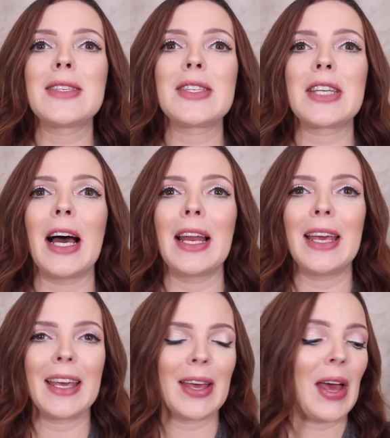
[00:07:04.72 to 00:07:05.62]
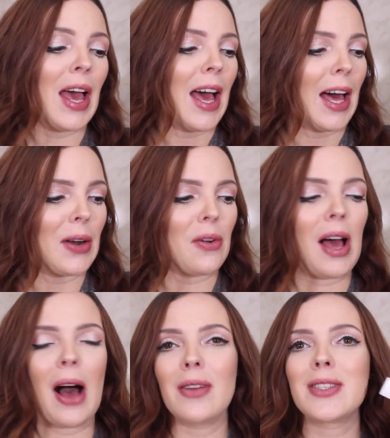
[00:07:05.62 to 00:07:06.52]
stunning. I don't
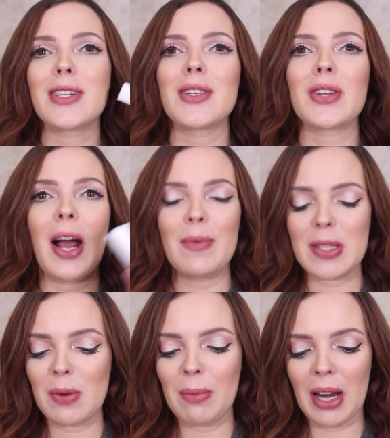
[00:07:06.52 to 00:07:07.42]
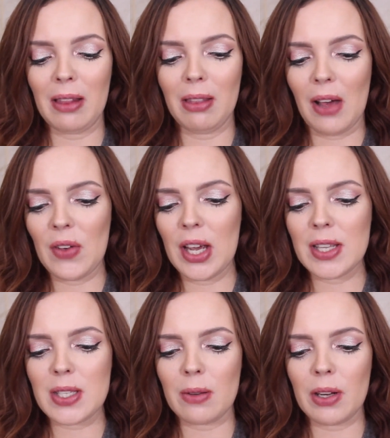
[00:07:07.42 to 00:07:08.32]
know how else to describe this one, but I love
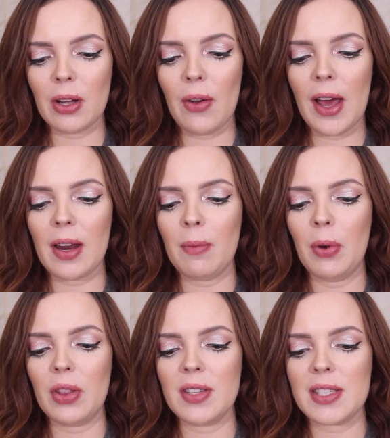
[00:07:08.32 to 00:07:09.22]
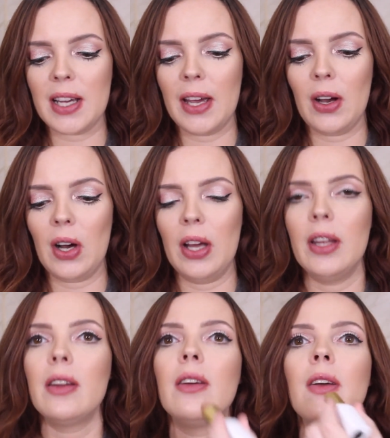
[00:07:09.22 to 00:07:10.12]
it. So I'm going to go ahead and put this guy
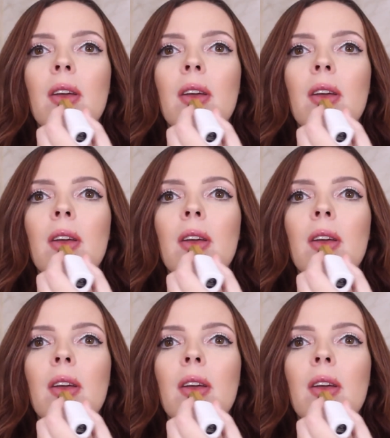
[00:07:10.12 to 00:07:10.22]
on.